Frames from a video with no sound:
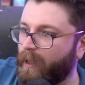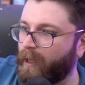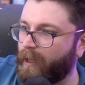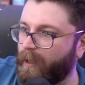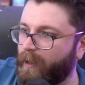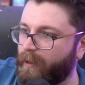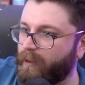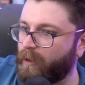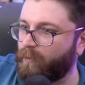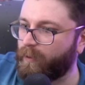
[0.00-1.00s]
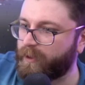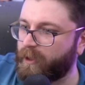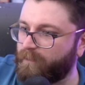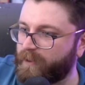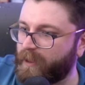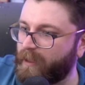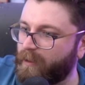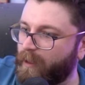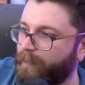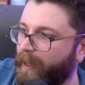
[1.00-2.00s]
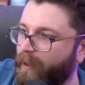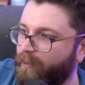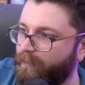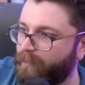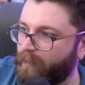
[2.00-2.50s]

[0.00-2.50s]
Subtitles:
You know, once you've seen a biome,